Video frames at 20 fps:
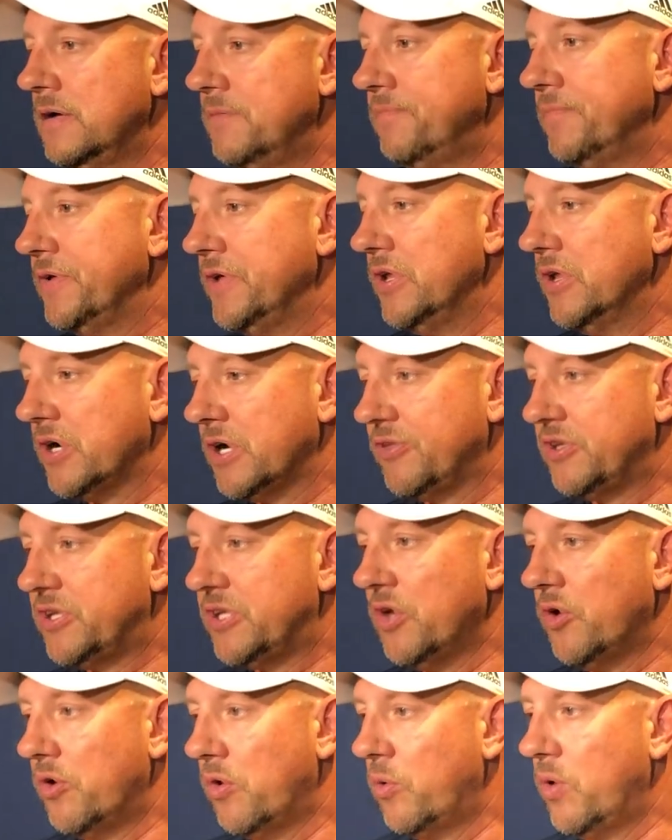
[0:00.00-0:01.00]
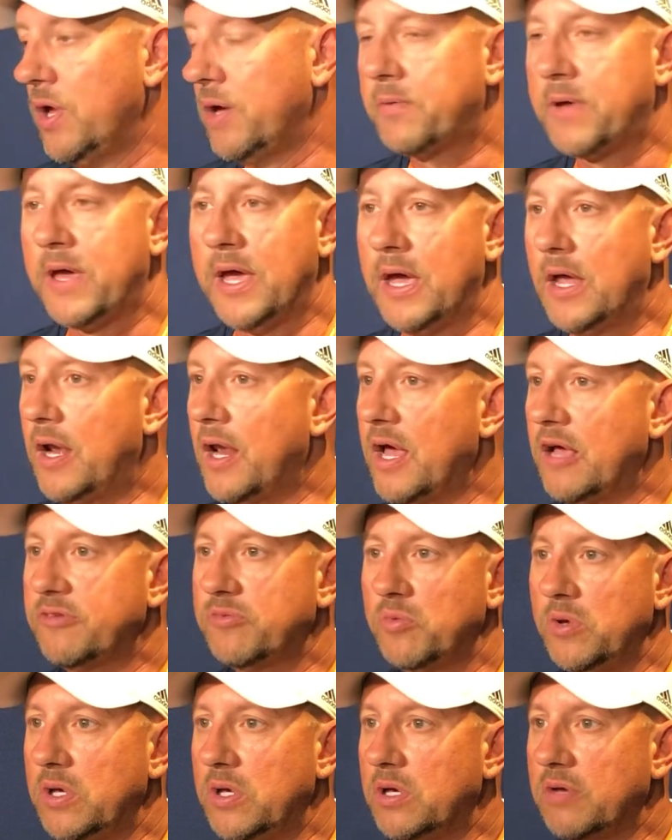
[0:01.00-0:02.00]
When you look at the total rep count
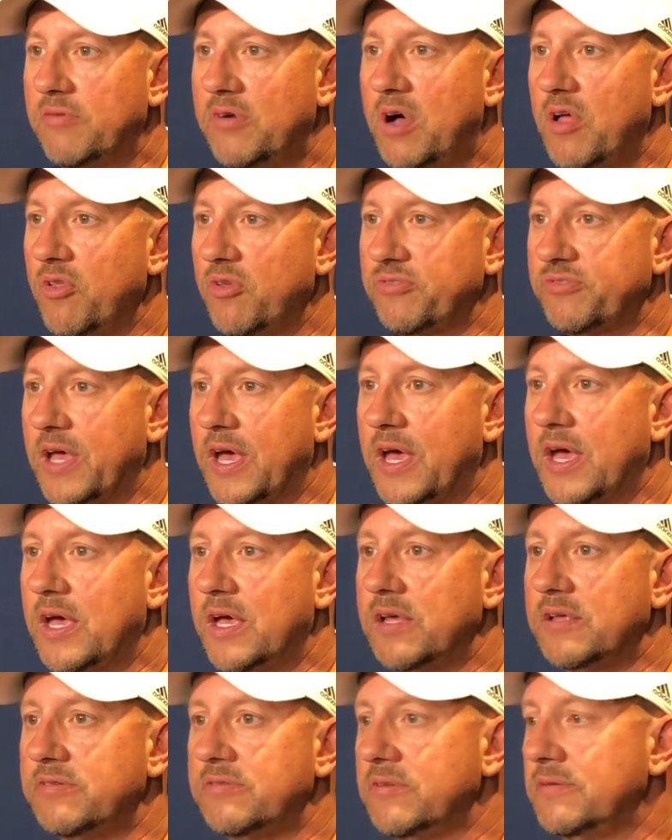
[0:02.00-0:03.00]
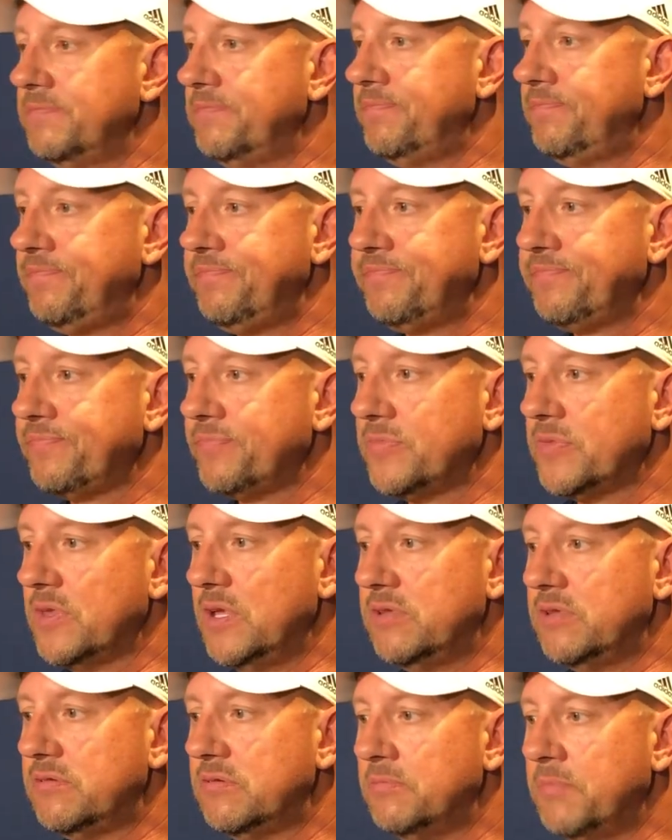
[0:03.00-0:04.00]
last week of all those guys, and
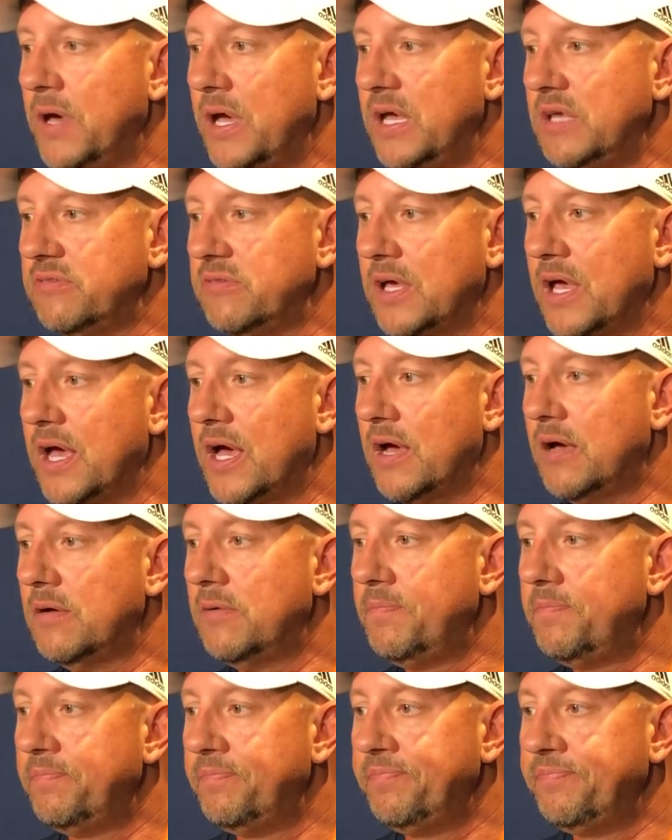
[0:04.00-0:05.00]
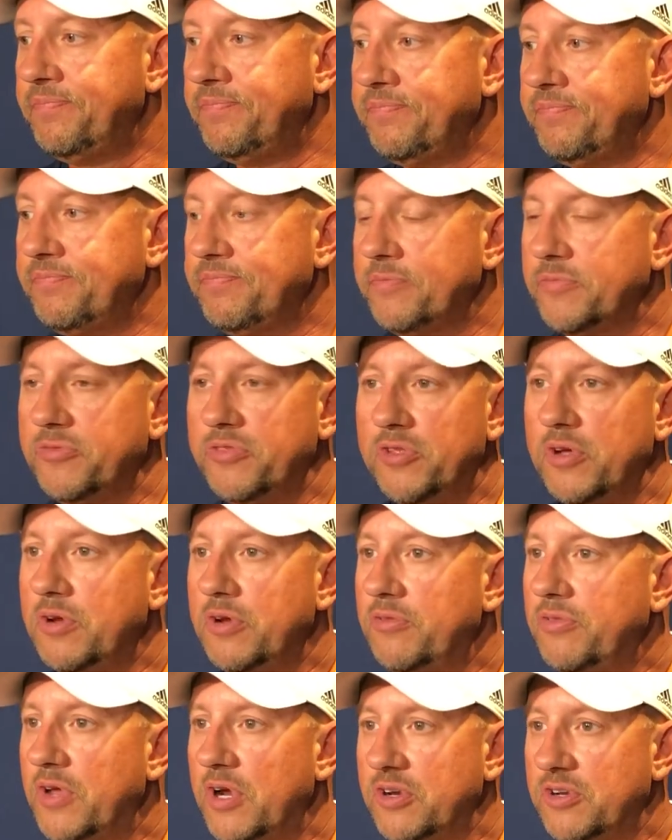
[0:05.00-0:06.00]
it's amazing how
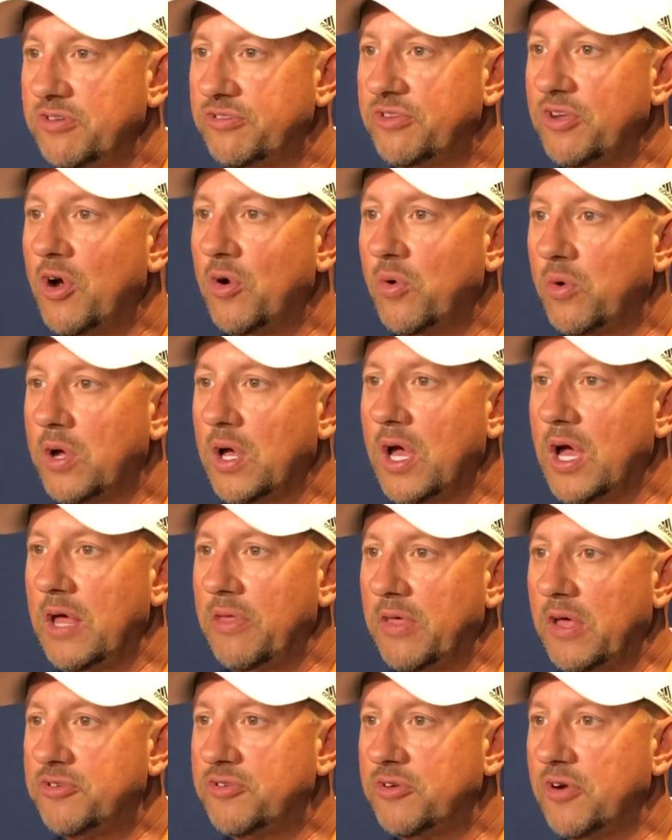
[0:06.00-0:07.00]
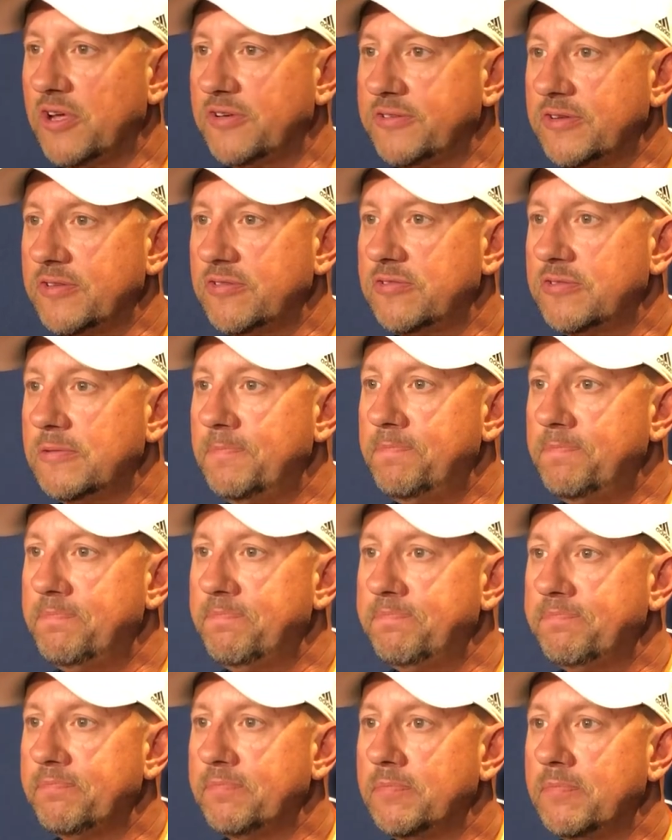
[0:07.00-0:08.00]
they're just okay. They trust us.
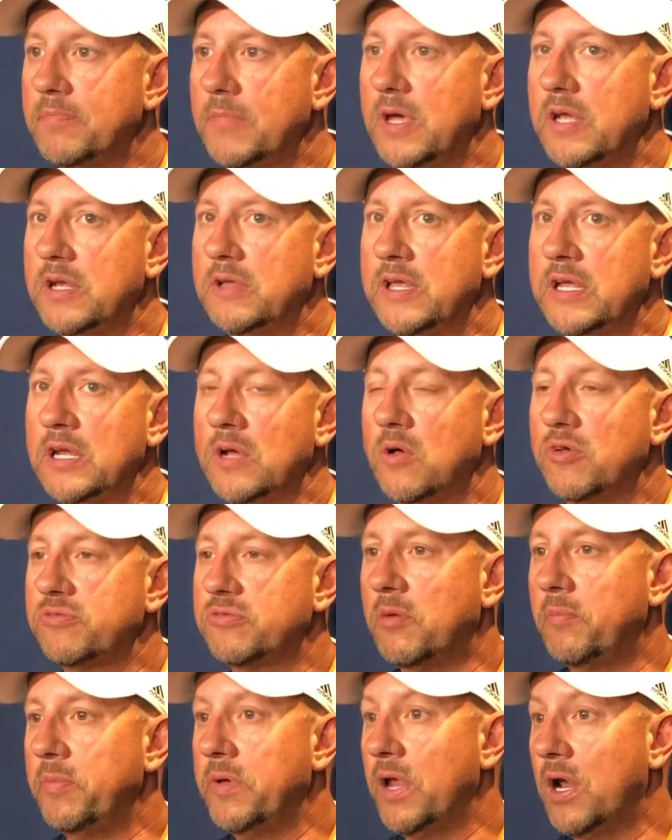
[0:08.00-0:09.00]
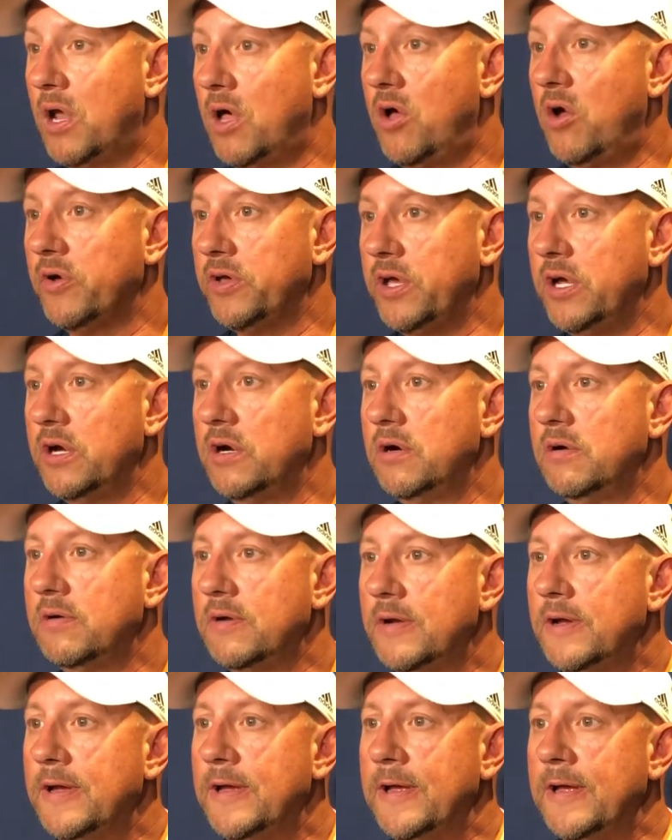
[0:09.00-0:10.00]
And they know it's going to be a long year,
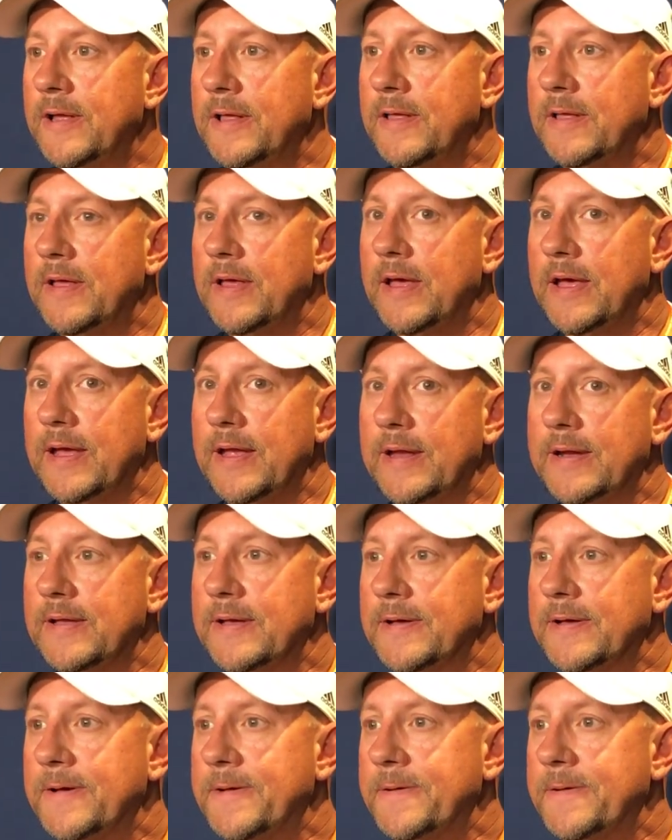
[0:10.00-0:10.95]
and